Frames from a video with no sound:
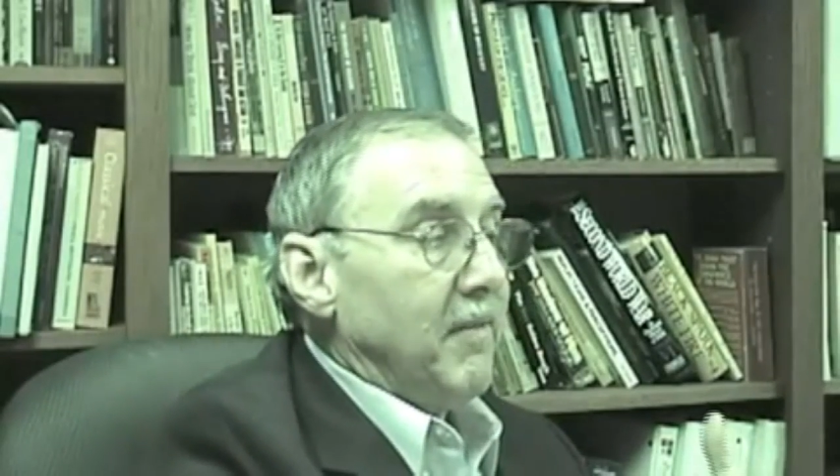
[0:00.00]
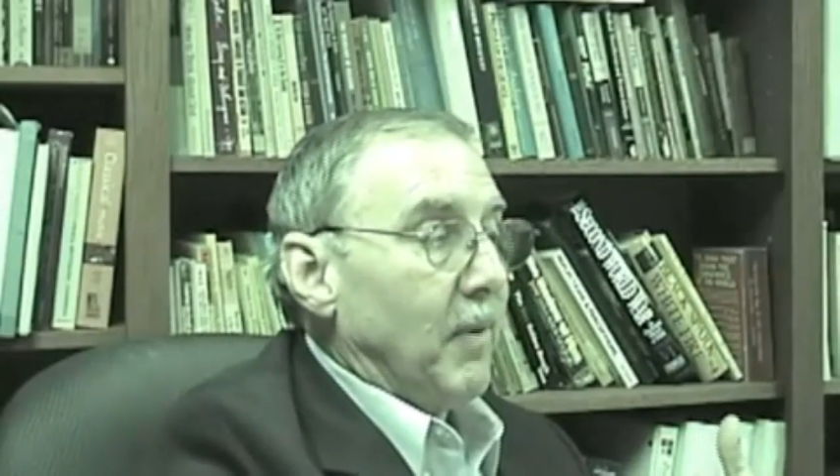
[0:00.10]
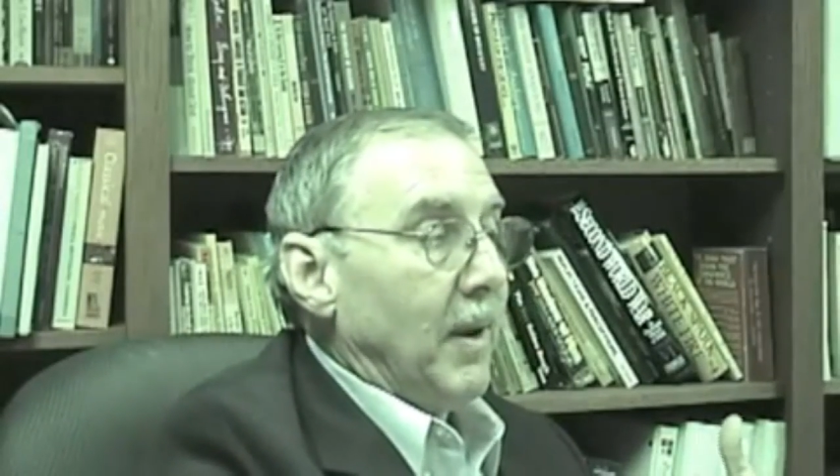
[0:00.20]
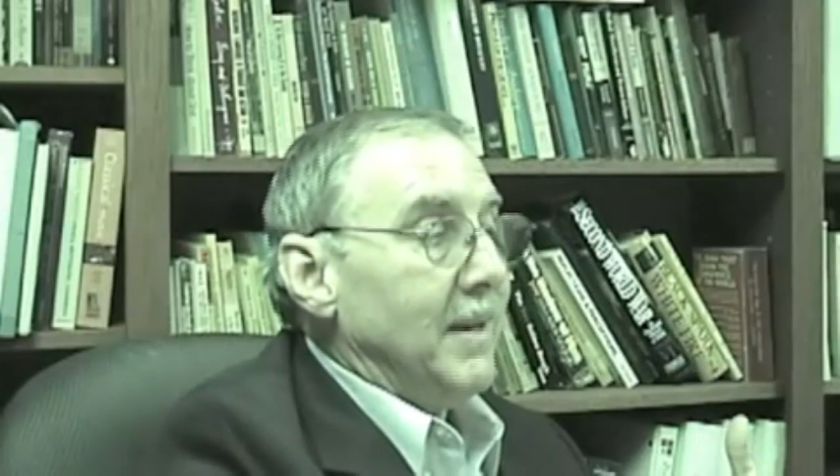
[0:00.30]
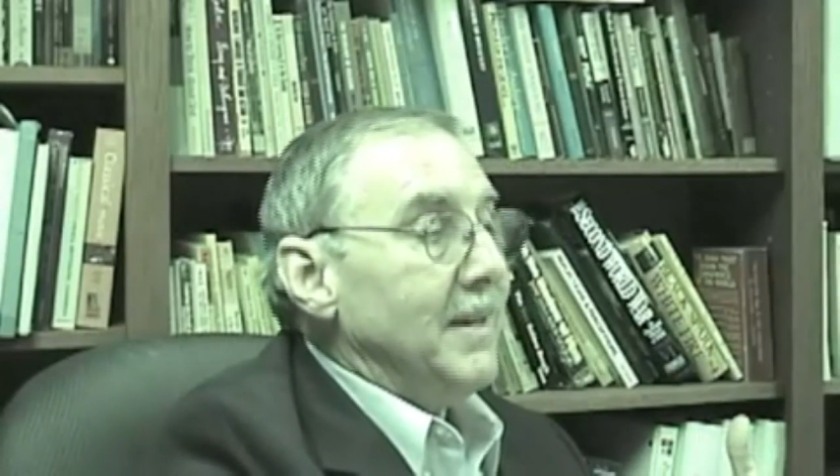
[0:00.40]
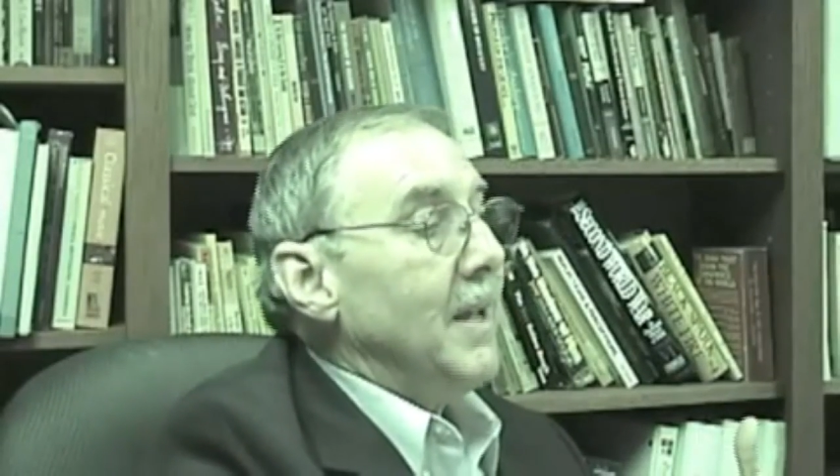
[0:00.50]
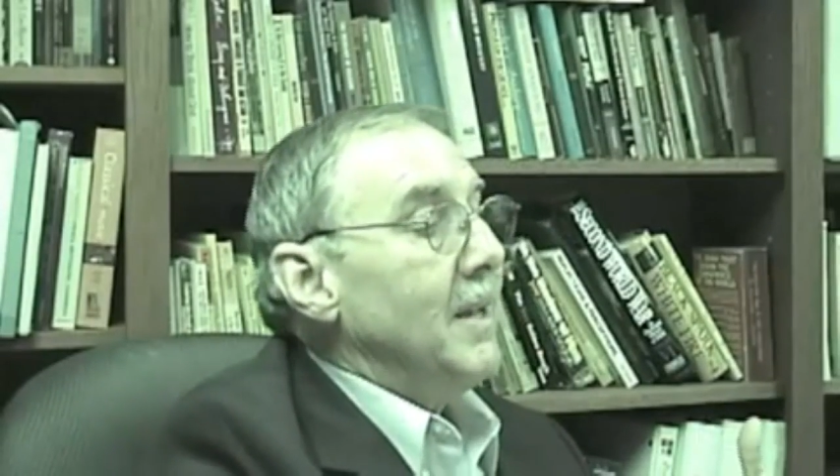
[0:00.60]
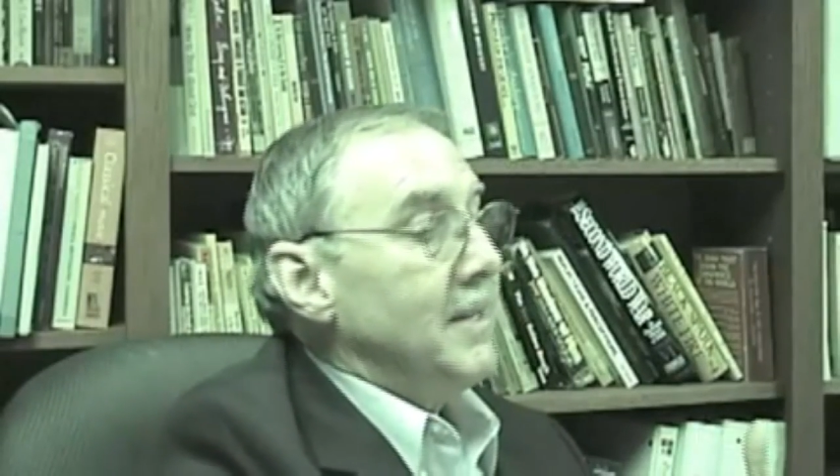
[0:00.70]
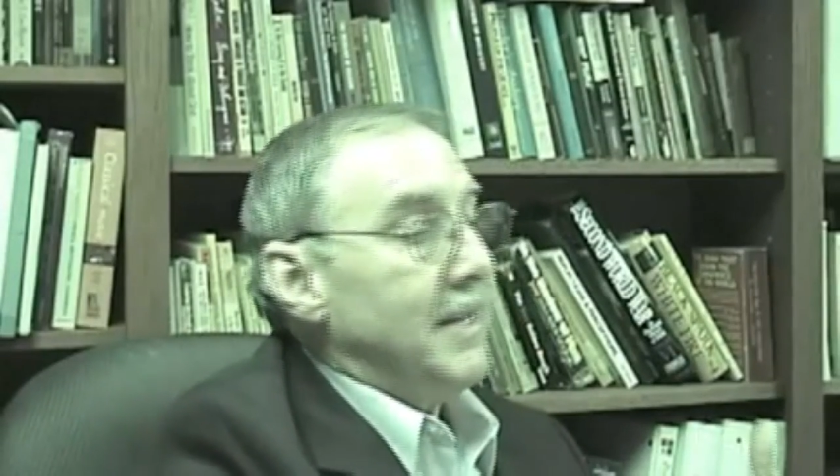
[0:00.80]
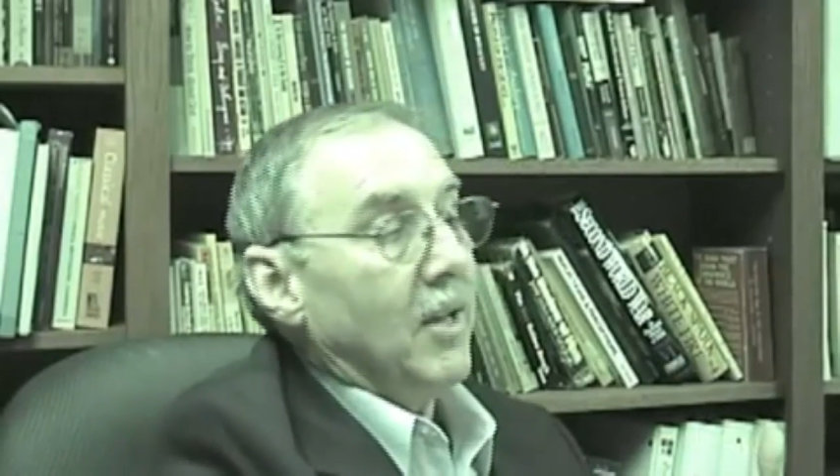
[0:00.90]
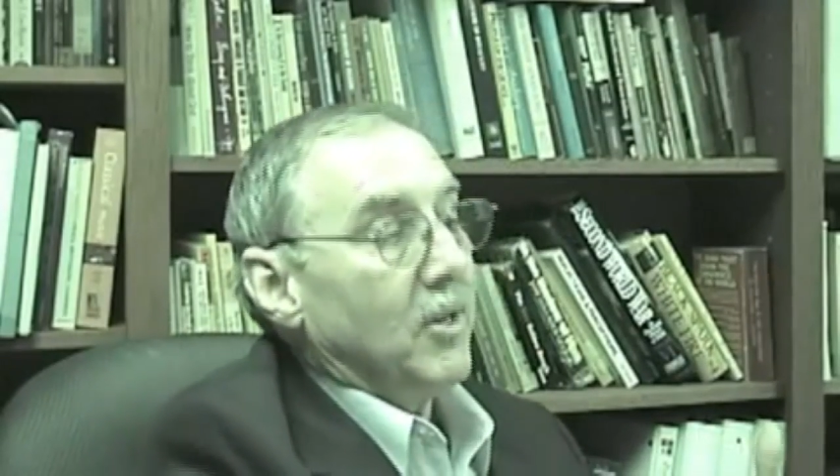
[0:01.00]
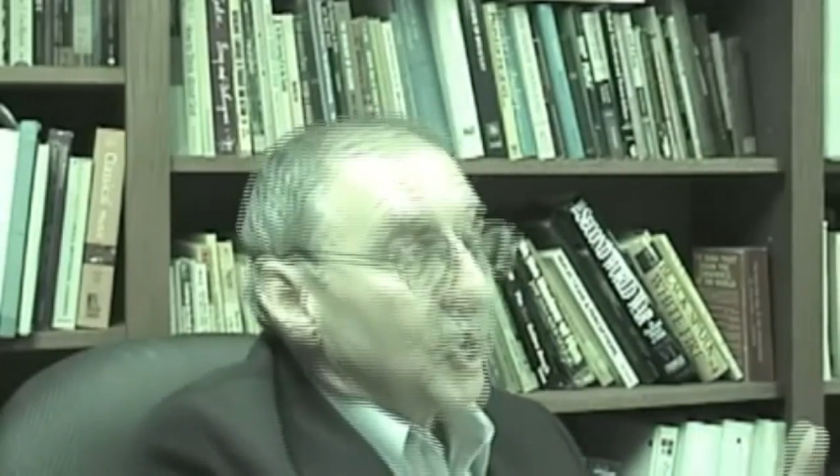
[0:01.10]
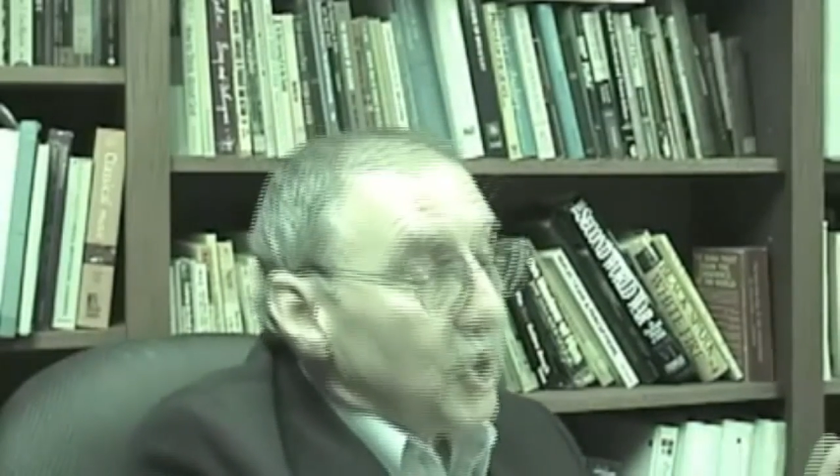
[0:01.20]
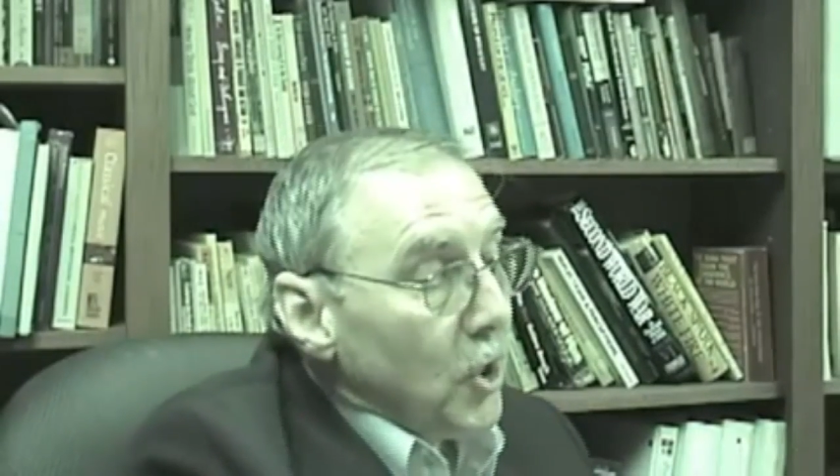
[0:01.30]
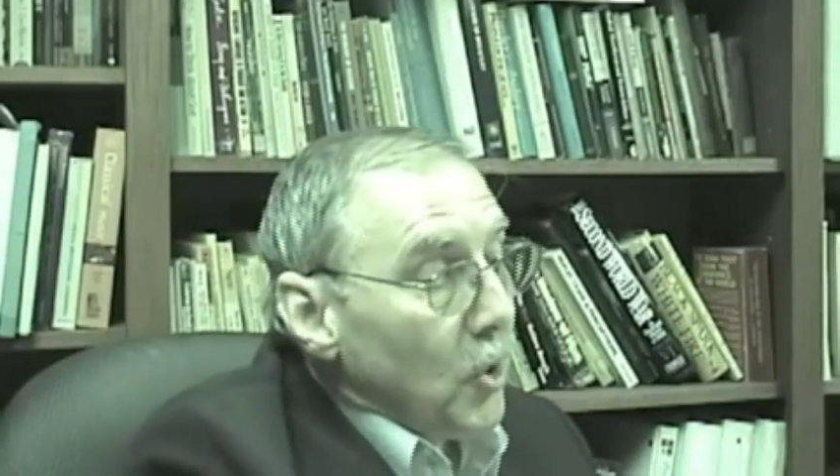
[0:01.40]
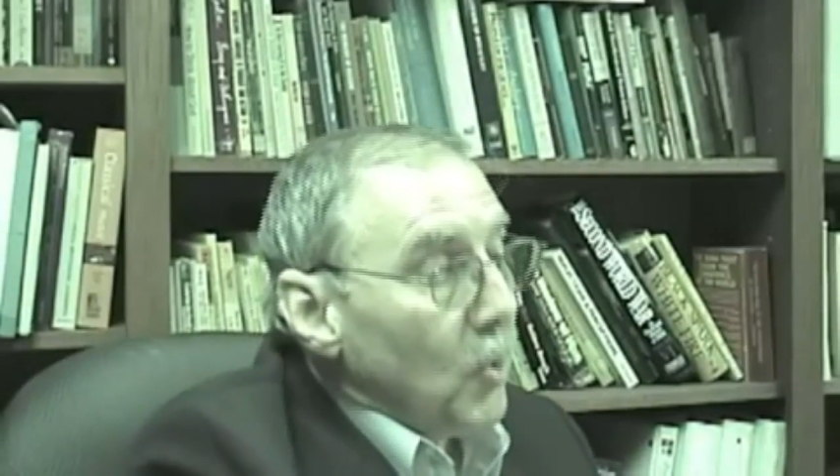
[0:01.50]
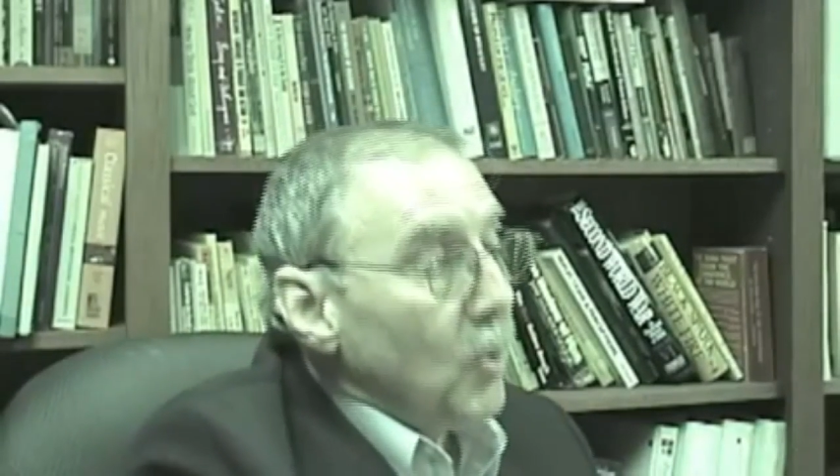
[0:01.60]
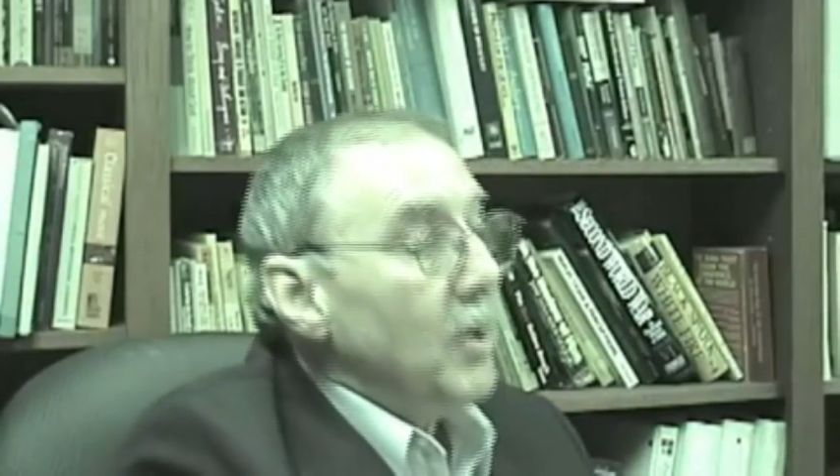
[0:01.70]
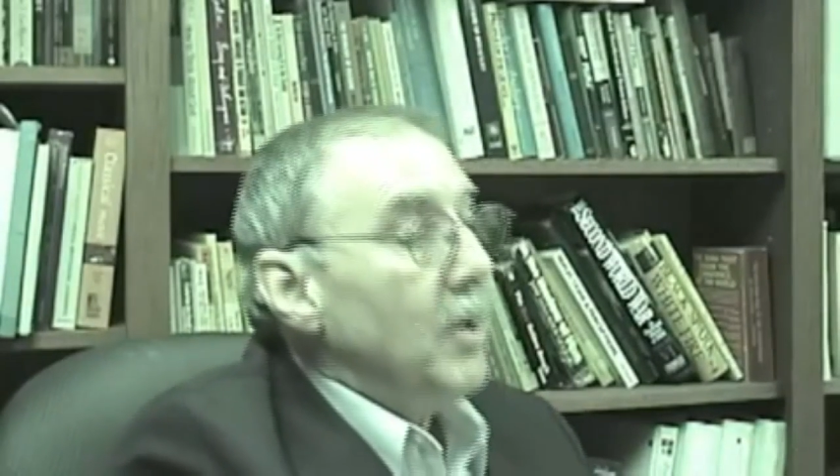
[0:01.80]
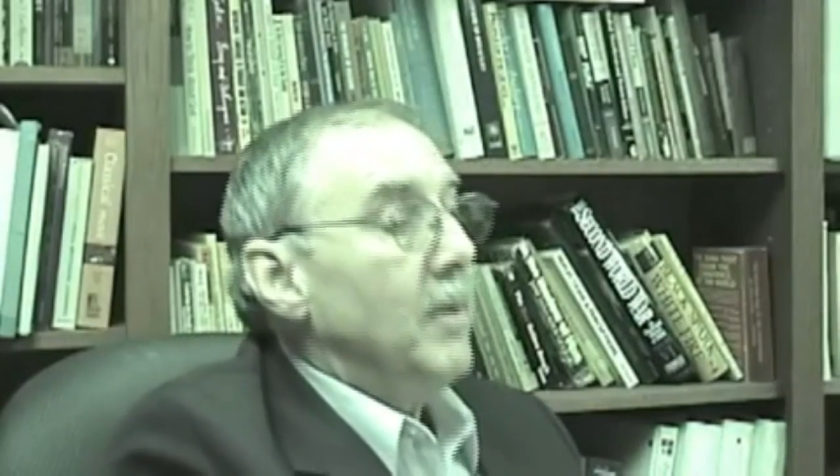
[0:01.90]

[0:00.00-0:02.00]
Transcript: friend tells you